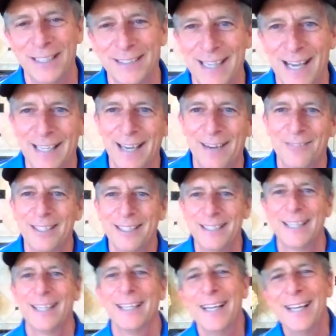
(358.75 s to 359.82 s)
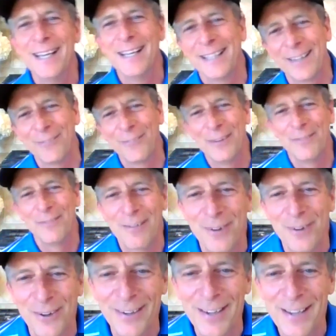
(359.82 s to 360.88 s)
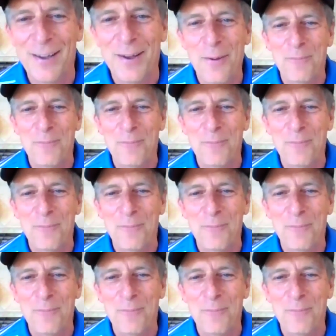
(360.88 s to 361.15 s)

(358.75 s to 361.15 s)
He's got everything that we've ever